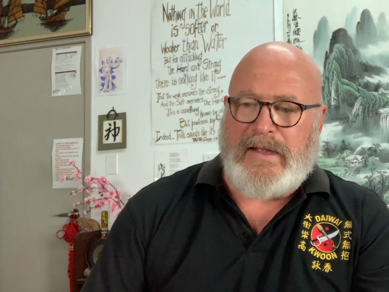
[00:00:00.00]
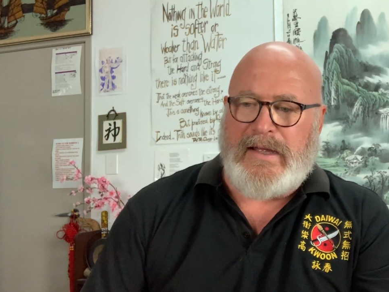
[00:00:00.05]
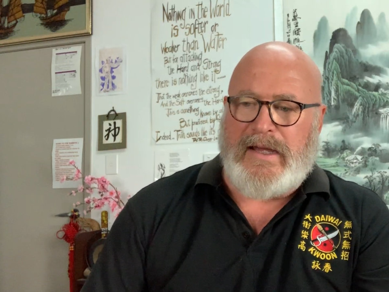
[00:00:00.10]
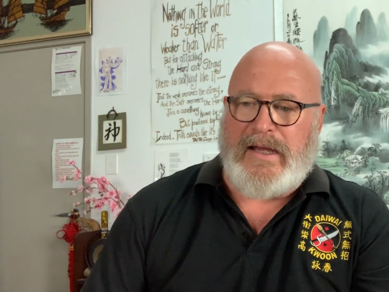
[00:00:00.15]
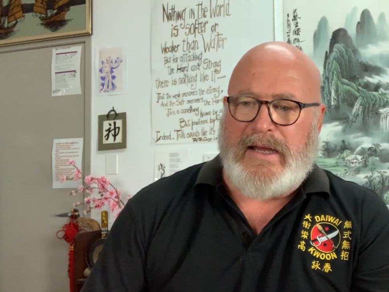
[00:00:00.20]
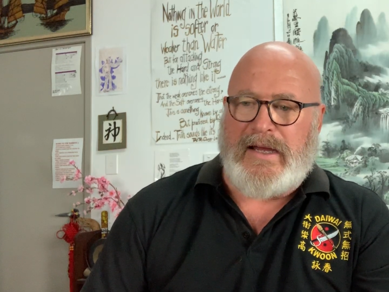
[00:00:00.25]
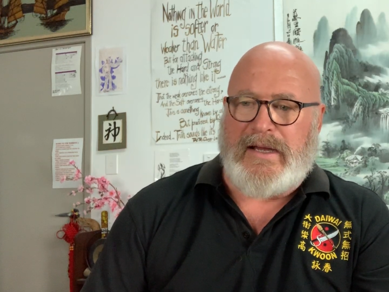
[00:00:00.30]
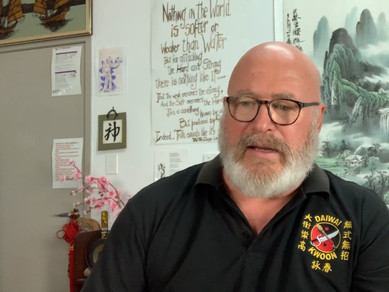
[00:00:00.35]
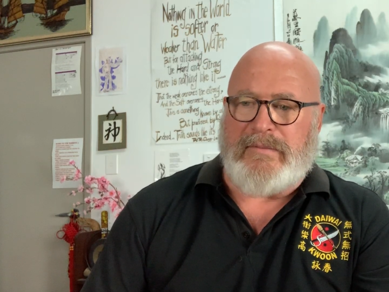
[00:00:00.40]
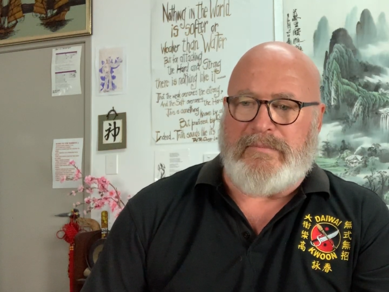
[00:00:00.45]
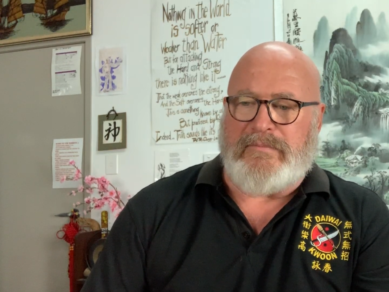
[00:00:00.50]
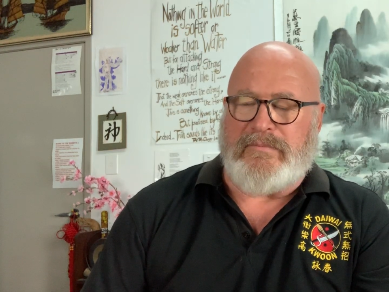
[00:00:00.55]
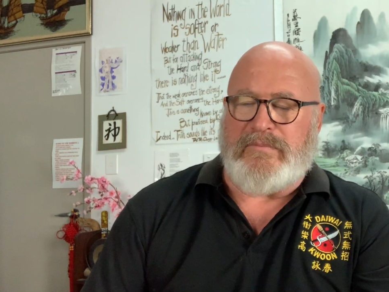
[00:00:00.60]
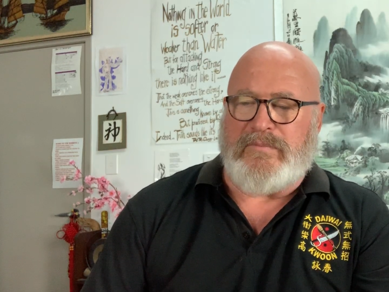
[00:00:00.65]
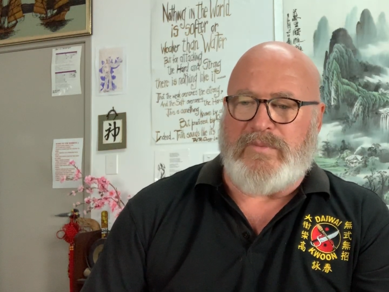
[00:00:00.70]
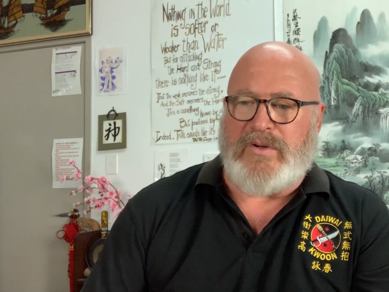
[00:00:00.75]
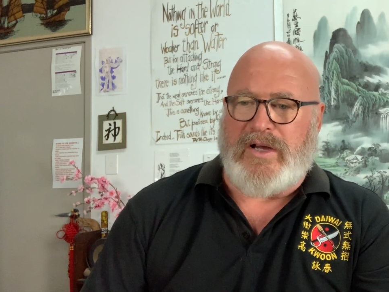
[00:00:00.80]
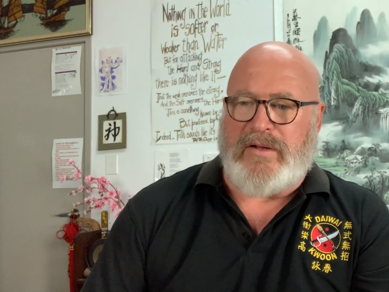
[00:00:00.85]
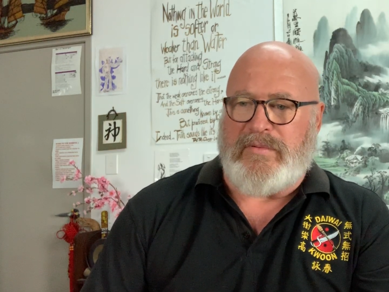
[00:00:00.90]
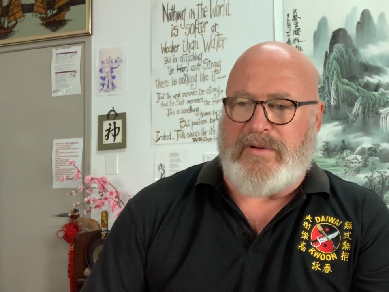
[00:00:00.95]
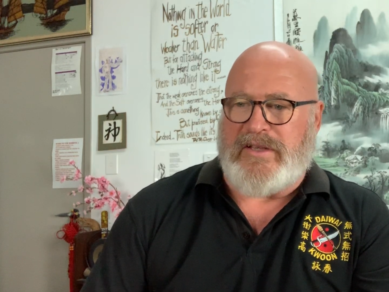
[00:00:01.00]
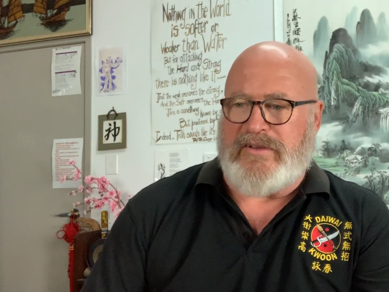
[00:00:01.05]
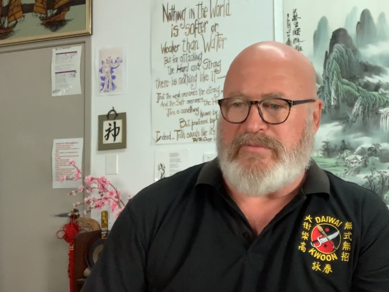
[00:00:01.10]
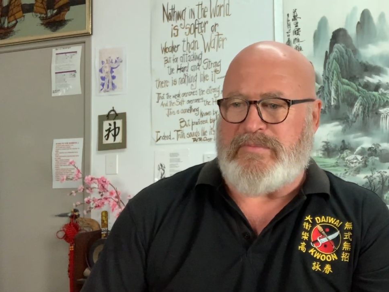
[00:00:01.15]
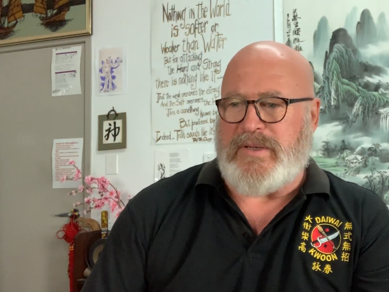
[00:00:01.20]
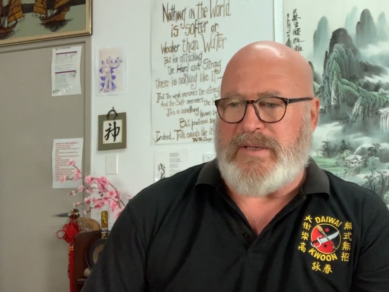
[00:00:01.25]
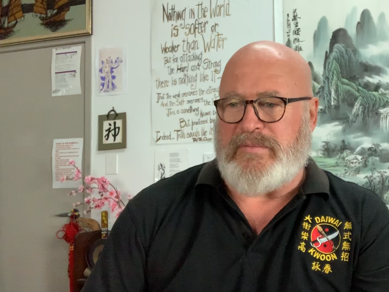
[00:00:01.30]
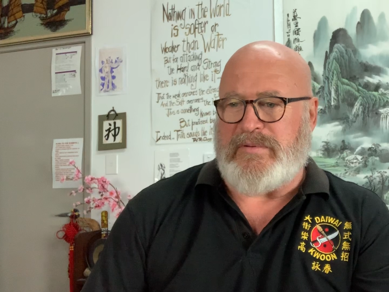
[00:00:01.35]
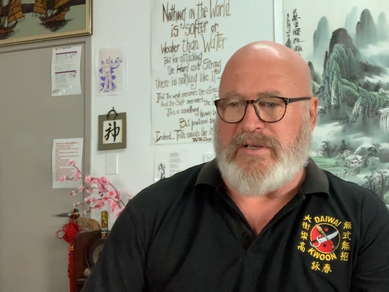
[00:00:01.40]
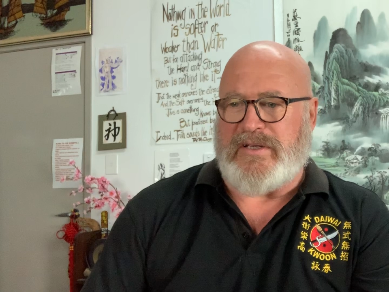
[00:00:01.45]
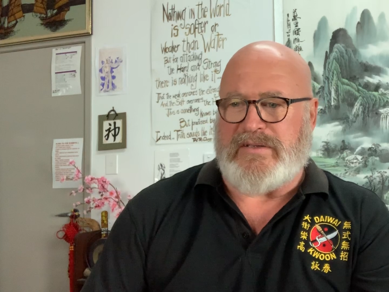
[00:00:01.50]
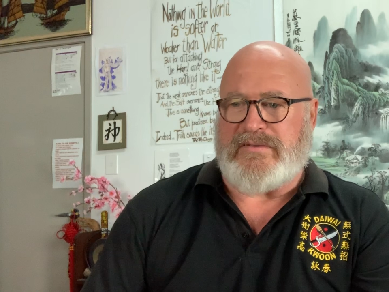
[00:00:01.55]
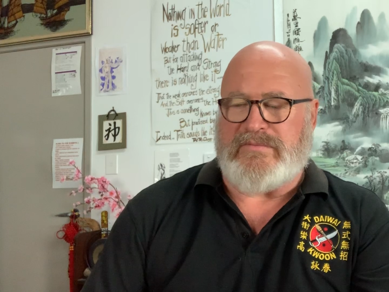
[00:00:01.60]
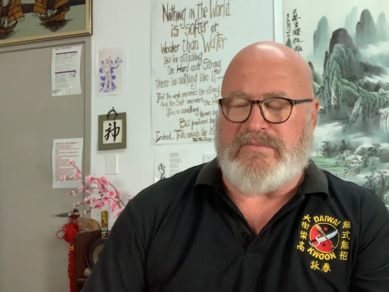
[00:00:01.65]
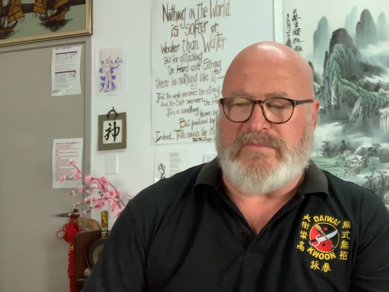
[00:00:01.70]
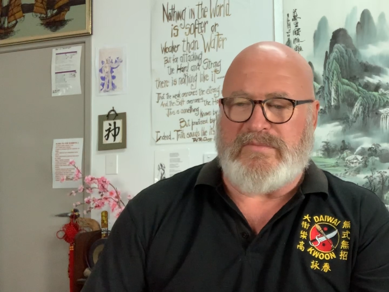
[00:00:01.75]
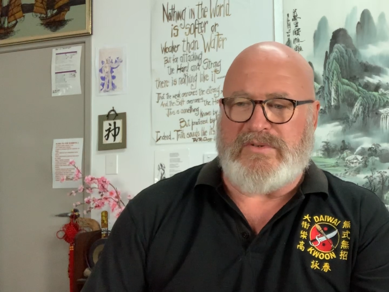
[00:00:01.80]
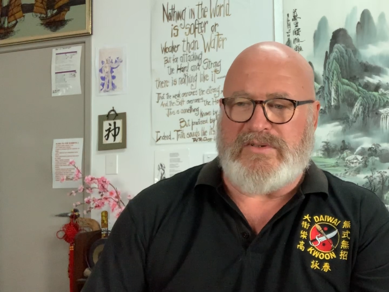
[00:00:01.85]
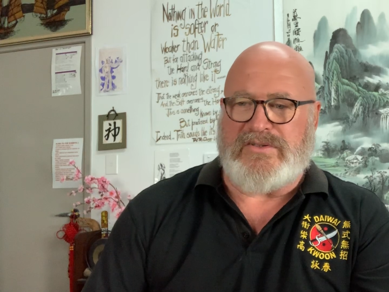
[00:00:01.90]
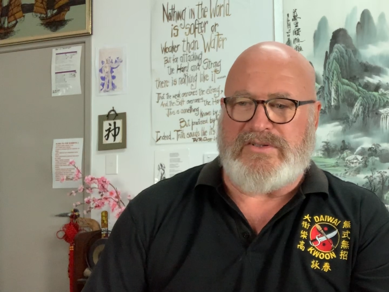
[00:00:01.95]
I believe people that
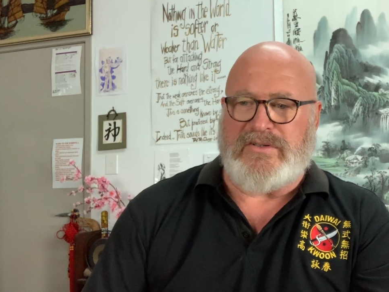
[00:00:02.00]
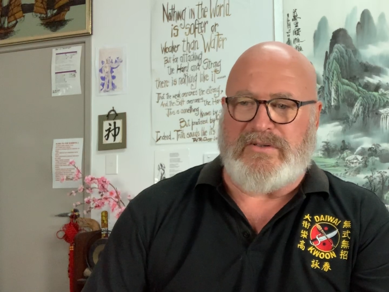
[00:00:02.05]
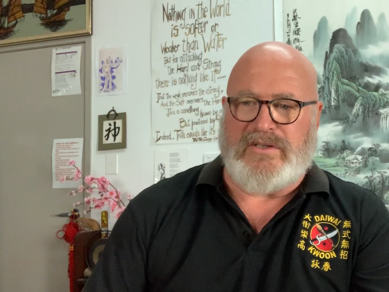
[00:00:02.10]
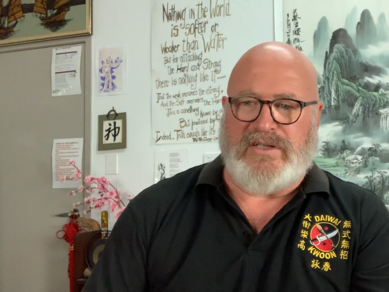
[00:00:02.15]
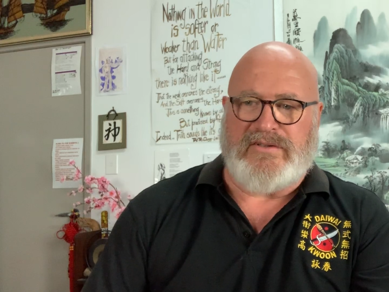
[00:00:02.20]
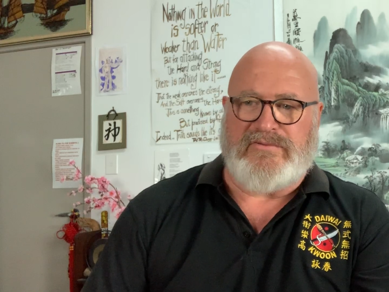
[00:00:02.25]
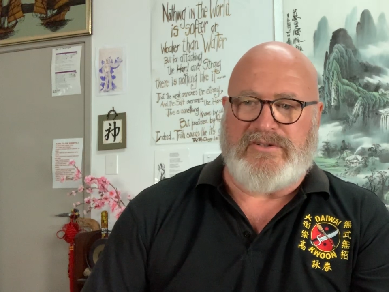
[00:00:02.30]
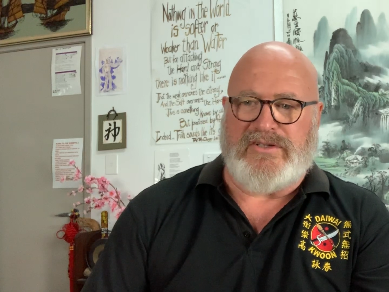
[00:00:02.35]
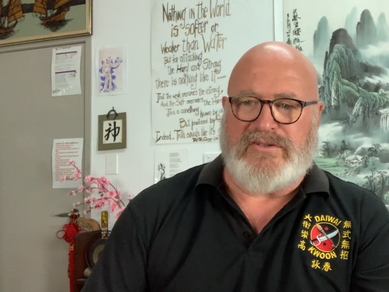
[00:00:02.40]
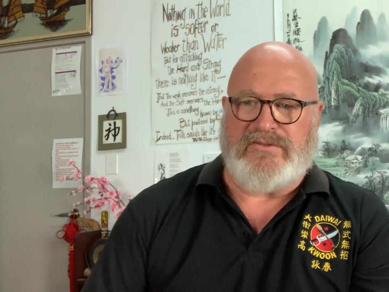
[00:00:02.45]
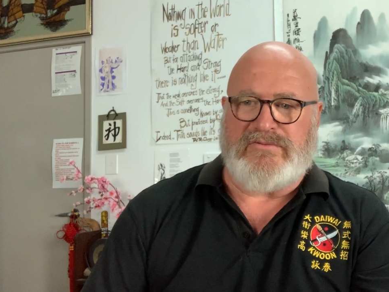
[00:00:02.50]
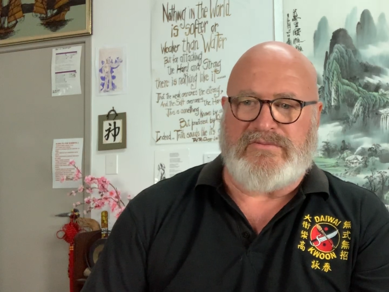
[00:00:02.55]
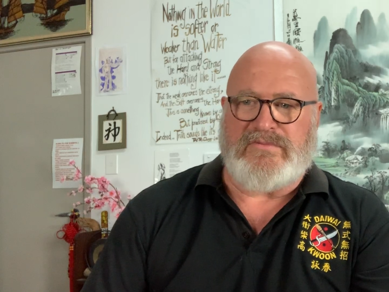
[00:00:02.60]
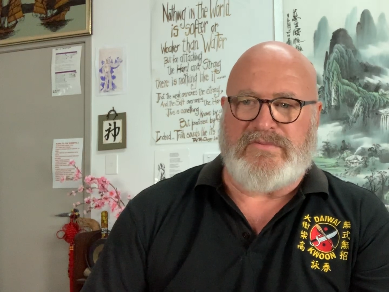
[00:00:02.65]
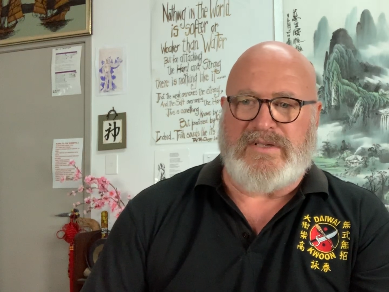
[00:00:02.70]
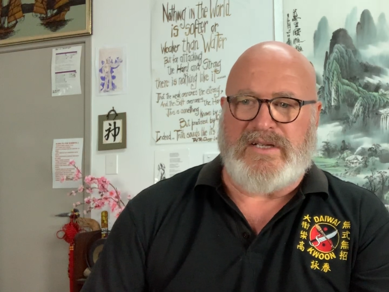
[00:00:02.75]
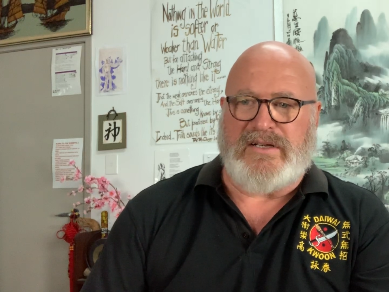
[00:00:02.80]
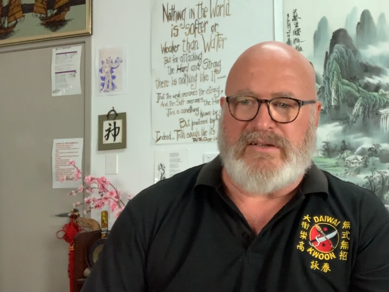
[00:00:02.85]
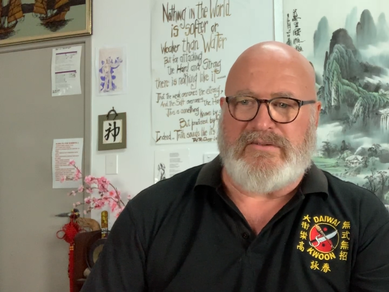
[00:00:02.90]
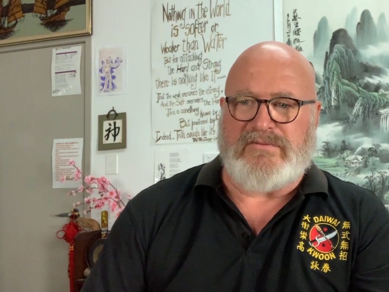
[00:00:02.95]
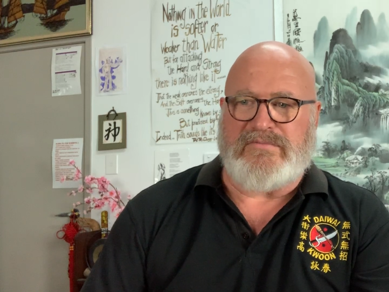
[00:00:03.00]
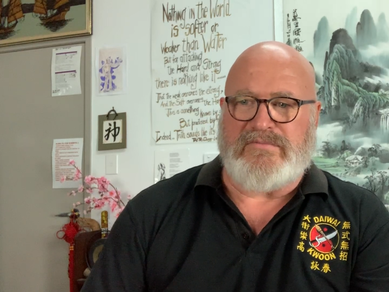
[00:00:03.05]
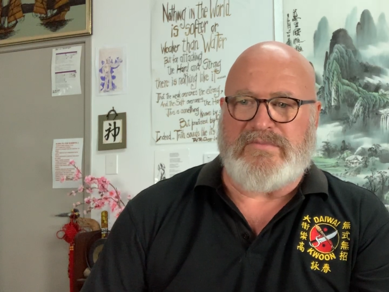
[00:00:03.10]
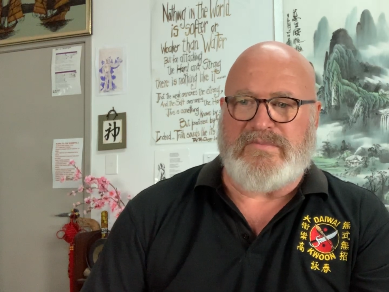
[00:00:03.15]
still live in, you know,